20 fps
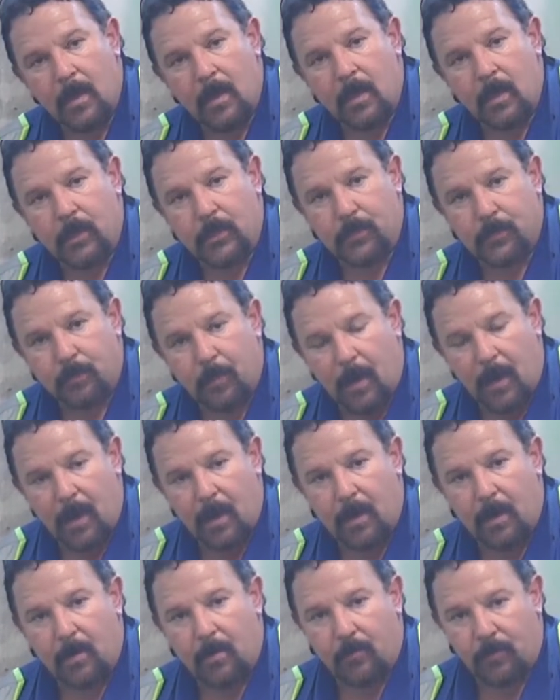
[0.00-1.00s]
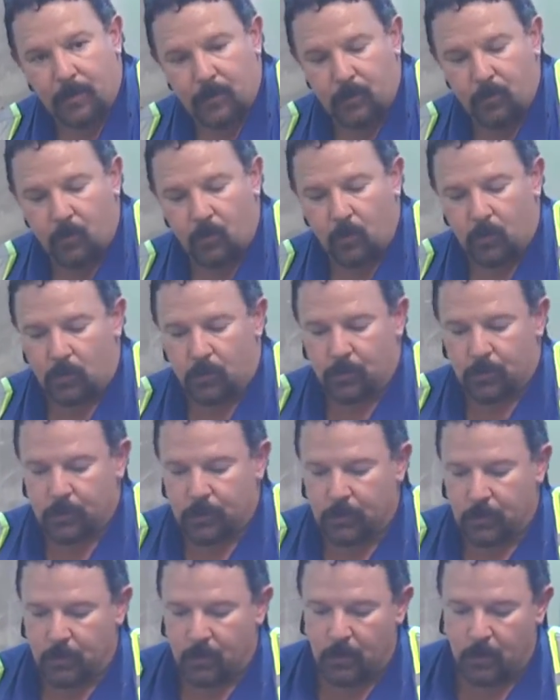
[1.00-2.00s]
The spa
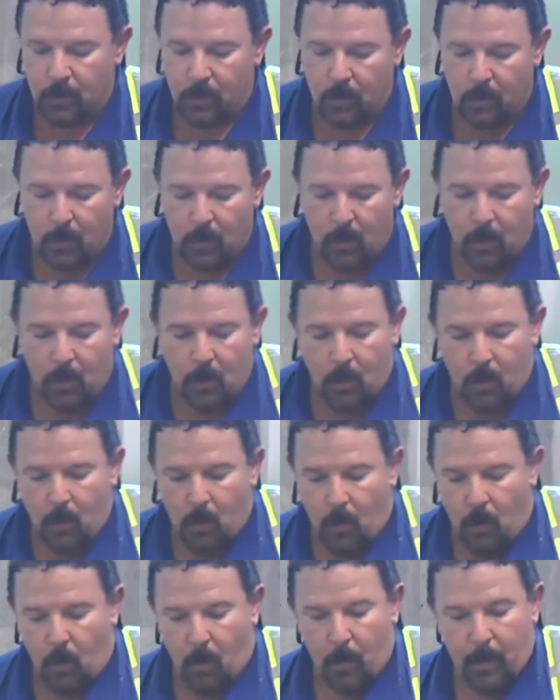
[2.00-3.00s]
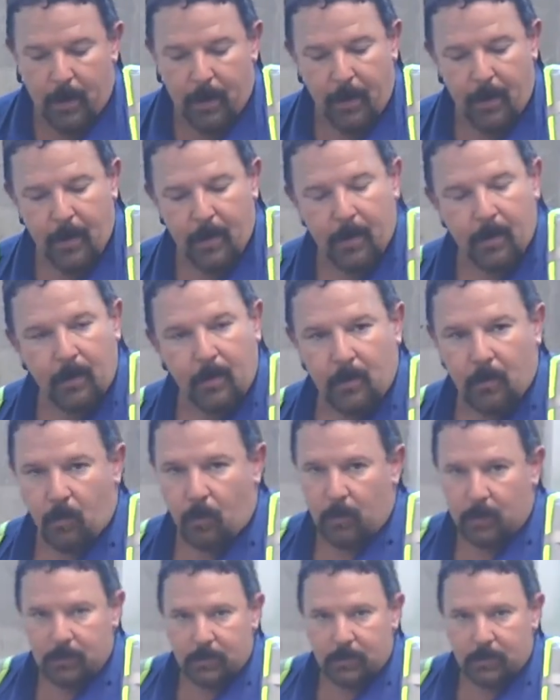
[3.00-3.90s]
returns. Over here, we